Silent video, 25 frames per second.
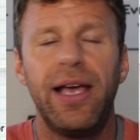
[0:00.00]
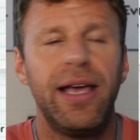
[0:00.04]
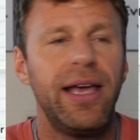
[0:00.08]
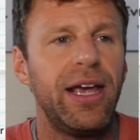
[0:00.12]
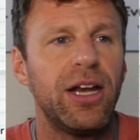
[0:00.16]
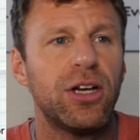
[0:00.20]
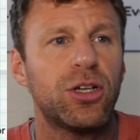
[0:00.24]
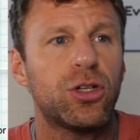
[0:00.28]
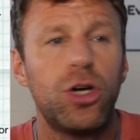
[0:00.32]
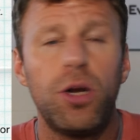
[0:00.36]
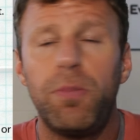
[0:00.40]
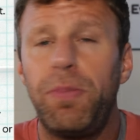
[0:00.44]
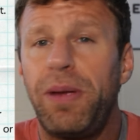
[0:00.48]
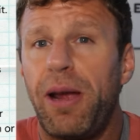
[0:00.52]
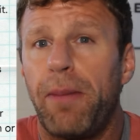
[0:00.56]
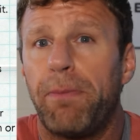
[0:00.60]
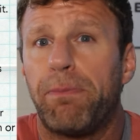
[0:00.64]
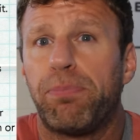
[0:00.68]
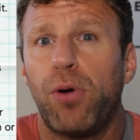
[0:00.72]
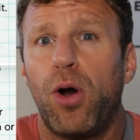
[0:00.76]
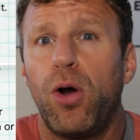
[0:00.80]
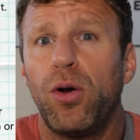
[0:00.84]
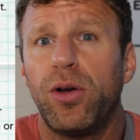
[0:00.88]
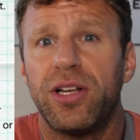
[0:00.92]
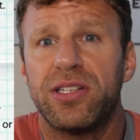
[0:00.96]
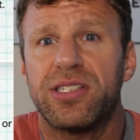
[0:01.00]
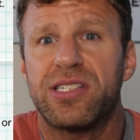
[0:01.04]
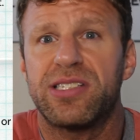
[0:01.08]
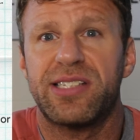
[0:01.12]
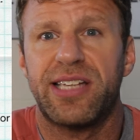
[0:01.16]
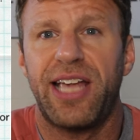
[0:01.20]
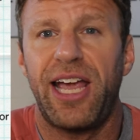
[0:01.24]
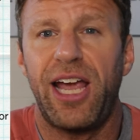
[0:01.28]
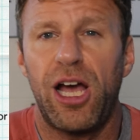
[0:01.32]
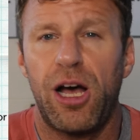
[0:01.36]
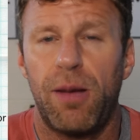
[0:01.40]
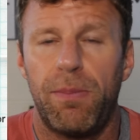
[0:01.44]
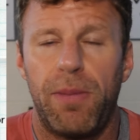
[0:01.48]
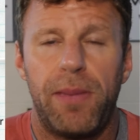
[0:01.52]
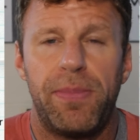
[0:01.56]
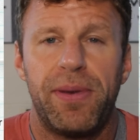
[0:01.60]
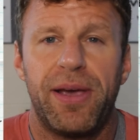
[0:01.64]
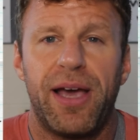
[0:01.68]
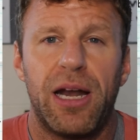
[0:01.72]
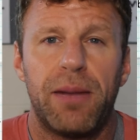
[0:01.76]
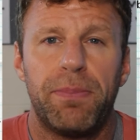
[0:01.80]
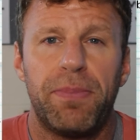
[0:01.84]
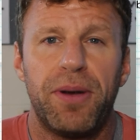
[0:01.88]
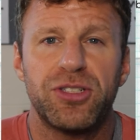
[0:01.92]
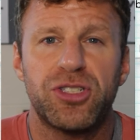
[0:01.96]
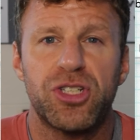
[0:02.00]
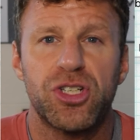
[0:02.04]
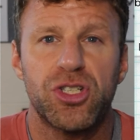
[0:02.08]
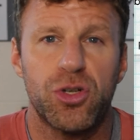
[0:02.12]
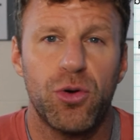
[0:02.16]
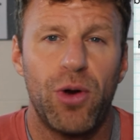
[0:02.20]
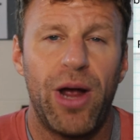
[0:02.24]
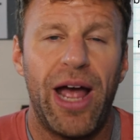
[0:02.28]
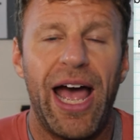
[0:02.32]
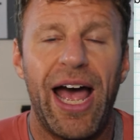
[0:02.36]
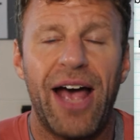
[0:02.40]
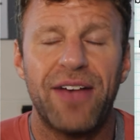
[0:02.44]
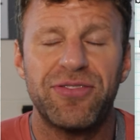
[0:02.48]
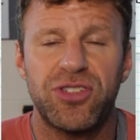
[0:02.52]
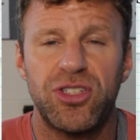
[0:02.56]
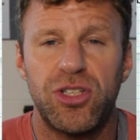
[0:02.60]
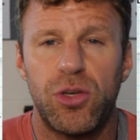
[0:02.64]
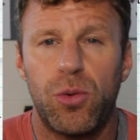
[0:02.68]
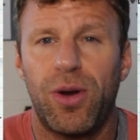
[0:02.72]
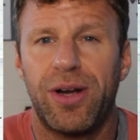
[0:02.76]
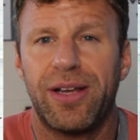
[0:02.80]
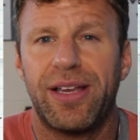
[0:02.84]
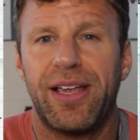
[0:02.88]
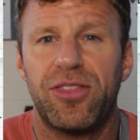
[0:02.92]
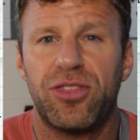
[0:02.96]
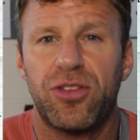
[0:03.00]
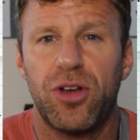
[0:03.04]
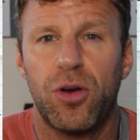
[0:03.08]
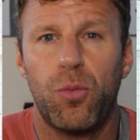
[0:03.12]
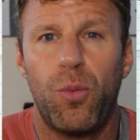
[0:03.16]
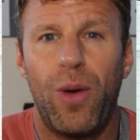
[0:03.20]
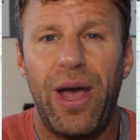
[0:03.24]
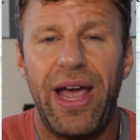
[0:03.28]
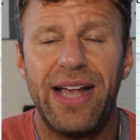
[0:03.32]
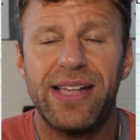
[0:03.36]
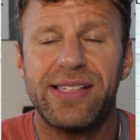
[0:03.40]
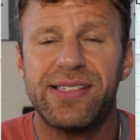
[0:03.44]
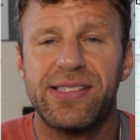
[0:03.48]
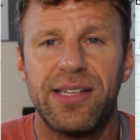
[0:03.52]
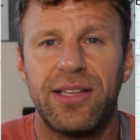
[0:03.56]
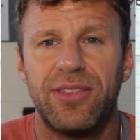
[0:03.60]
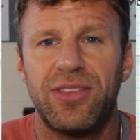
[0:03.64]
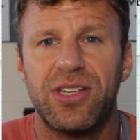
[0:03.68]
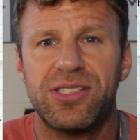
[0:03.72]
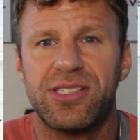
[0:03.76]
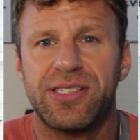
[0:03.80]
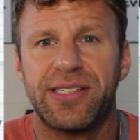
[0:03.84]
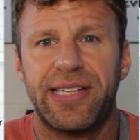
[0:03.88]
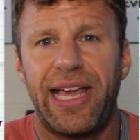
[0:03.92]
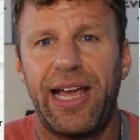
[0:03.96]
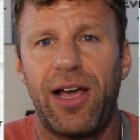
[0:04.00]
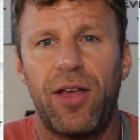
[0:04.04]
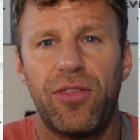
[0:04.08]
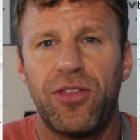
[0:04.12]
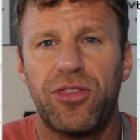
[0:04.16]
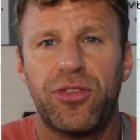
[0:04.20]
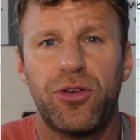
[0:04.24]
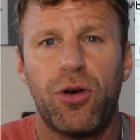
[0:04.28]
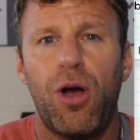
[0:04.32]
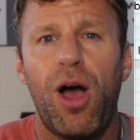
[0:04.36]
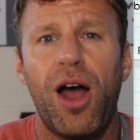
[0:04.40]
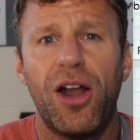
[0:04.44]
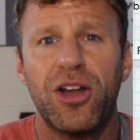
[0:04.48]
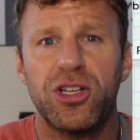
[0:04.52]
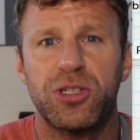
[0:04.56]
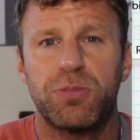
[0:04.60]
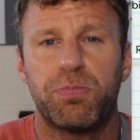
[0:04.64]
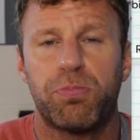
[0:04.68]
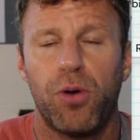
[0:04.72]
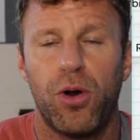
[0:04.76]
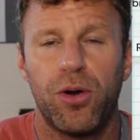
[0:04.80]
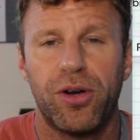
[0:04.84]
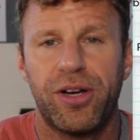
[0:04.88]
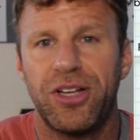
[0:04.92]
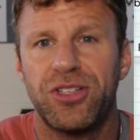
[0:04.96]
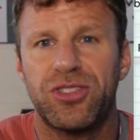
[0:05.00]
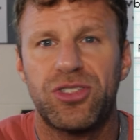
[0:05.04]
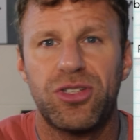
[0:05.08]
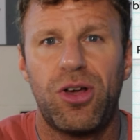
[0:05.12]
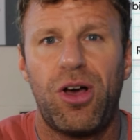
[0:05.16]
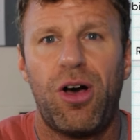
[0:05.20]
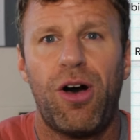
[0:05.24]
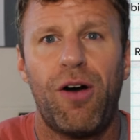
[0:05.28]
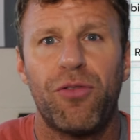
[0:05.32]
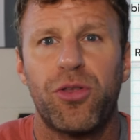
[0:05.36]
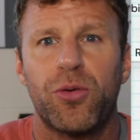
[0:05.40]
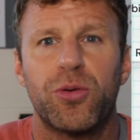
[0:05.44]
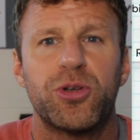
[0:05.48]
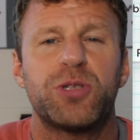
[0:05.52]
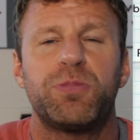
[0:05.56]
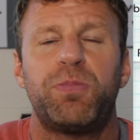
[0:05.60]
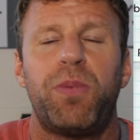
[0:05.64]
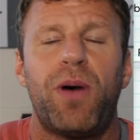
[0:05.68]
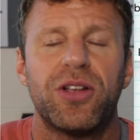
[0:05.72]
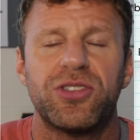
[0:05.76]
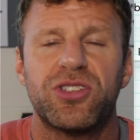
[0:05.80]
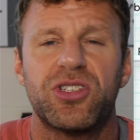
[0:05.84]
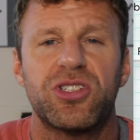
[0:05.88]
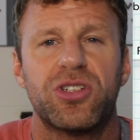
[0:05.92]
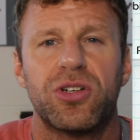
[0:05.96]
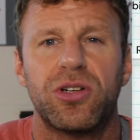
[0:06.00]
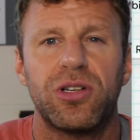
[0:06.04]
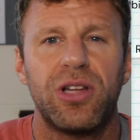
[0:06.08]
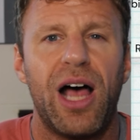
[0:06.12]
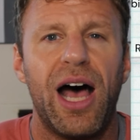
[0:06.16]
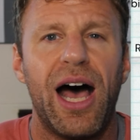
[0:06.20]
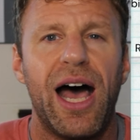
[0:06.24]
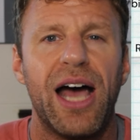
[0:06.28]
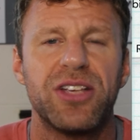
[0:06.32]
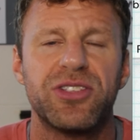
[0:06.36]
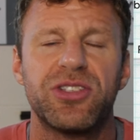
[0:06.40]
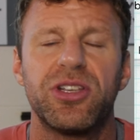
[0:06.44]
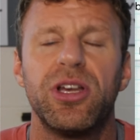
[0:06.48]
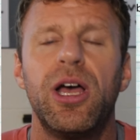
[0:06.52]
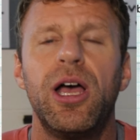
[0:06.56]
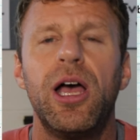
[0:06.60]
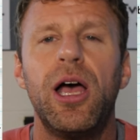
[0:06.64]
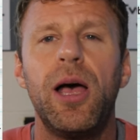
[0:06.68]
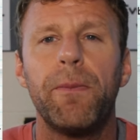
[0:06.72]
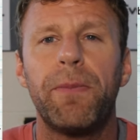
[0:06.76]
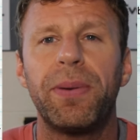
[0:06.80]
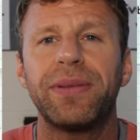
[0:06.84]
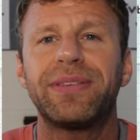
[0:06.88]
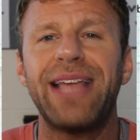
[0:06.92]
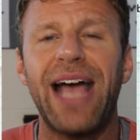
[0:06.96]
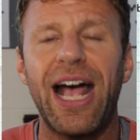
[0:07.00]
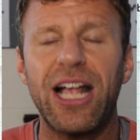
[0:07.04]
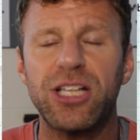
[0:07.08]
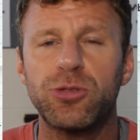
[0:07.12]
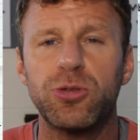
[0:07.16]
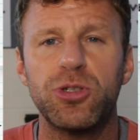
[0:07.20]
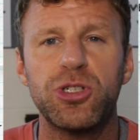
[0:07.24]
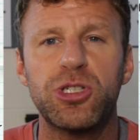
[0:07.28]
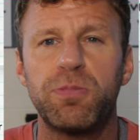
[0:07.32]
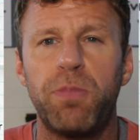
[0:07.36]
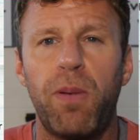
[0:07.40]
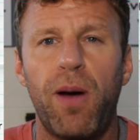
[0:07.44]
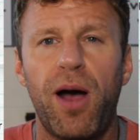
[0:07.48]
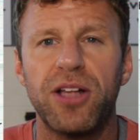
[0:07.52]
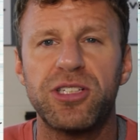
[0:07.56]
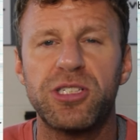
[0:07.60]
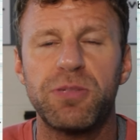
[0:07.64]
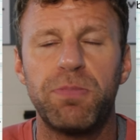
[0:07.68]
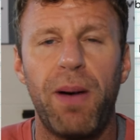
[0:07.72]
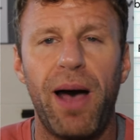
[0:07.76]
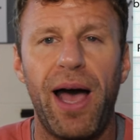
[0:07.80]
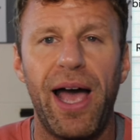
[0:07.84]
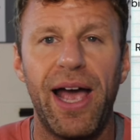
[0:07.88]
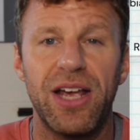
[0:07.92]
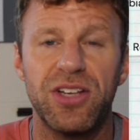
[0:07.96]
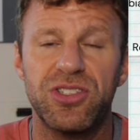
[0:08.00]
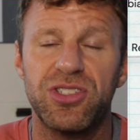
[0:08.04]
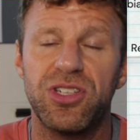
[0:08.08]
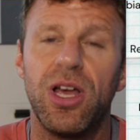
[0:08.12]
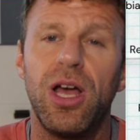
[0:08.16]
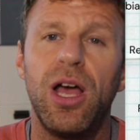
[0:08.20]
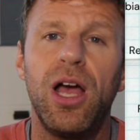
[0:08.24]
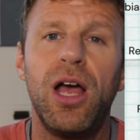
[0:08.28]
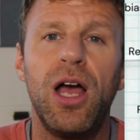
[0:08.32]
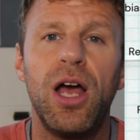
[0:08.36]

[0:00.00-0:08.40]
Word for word: It could be a broken scale. Maybe you got a bunch of drafts and you want to get their weights, and the scale that they're on is broken, so all the responses are lies. But that's response bias.